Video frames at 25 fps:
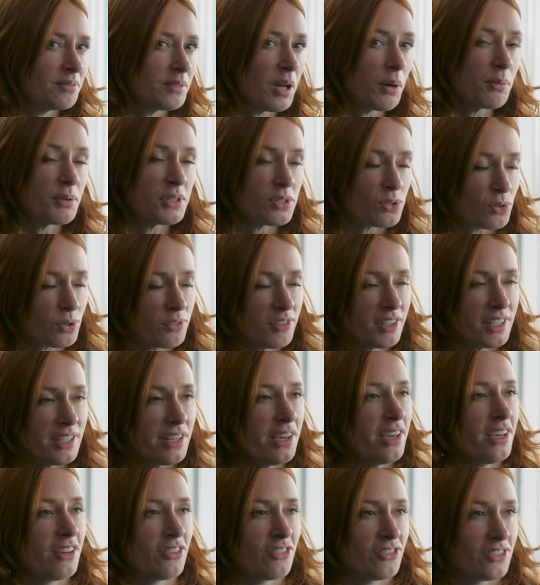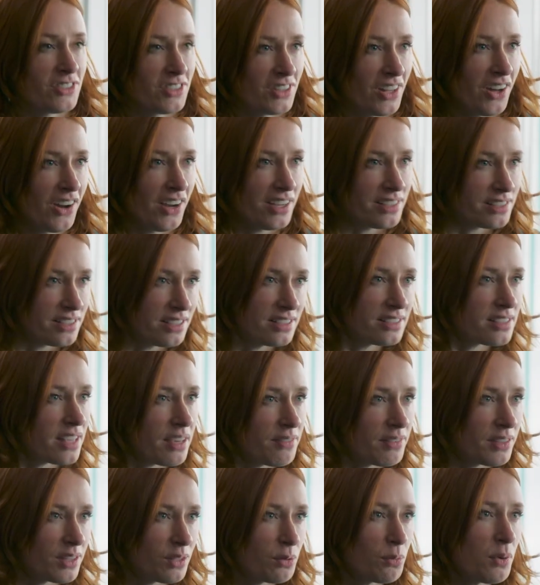I mean, it's sort of a gift that Iceland's
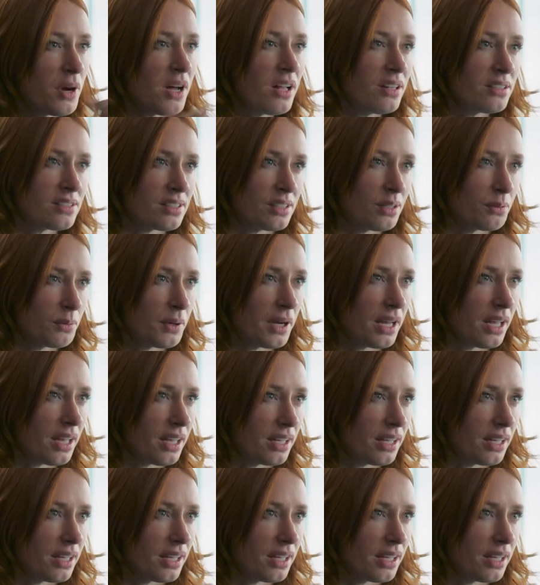giving the world in a way.